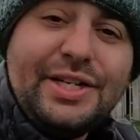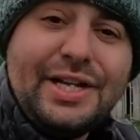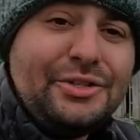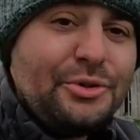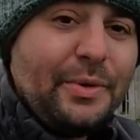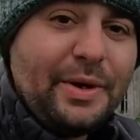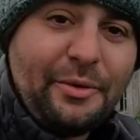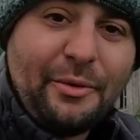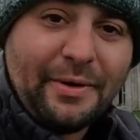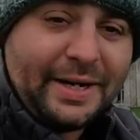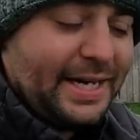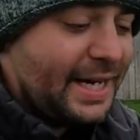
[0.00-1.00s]
Enjoy the
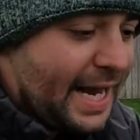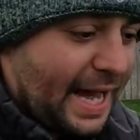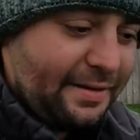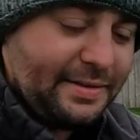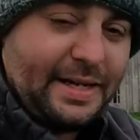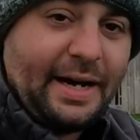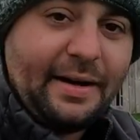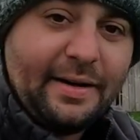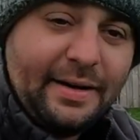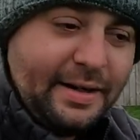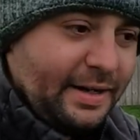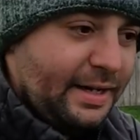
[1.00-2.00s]
lawn. Get out there.
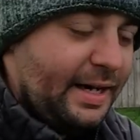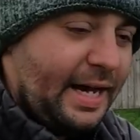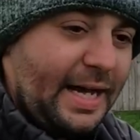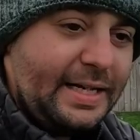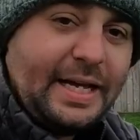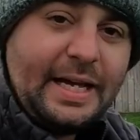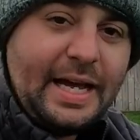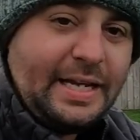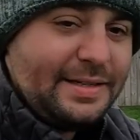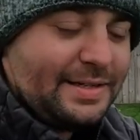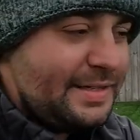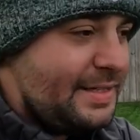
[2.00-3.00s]
And, and,
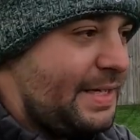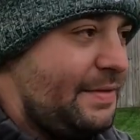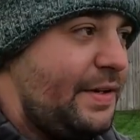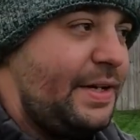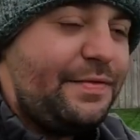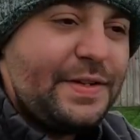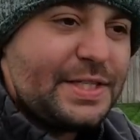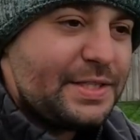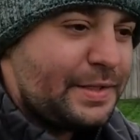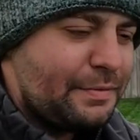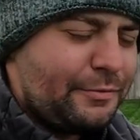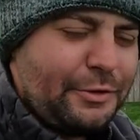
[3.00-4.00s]
and even if it's
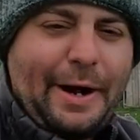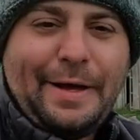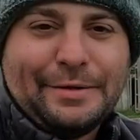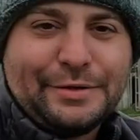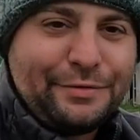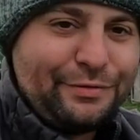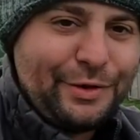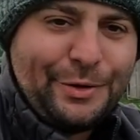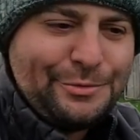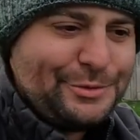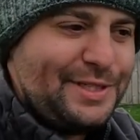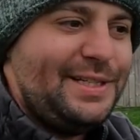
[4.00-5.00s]
the ground's
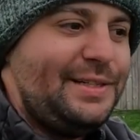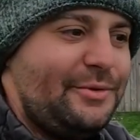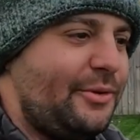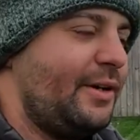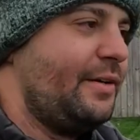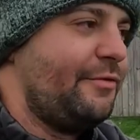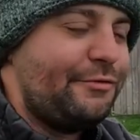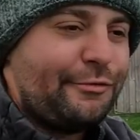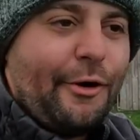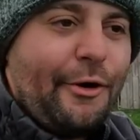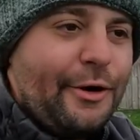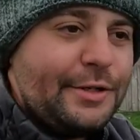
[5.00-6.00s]
frozen or a
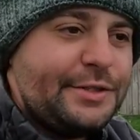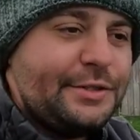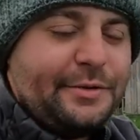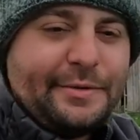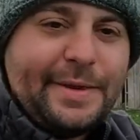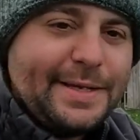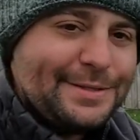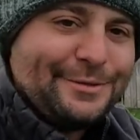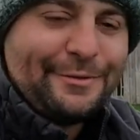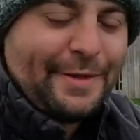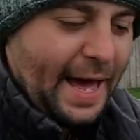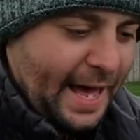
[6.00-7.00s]
frost or this
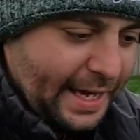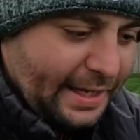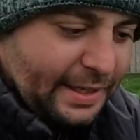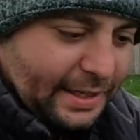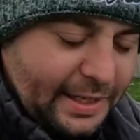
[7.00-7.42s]
or that,